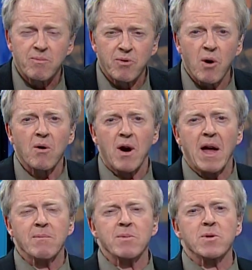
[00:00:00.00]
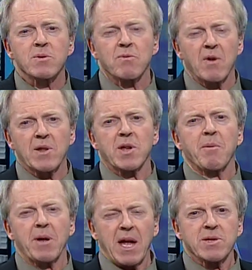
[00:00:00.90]
programs runs
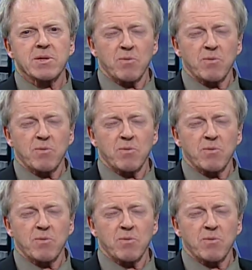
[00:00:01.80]
up against